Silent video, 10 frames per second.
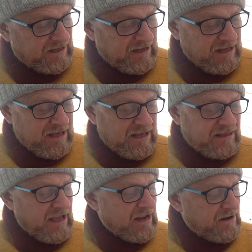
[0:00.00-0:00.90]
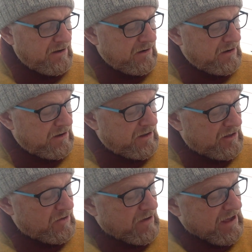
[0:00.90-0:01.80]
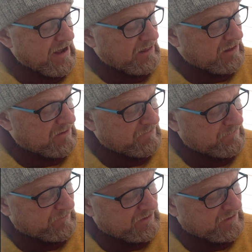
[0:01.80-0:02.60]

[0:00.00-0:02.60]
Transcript: there. Then you add them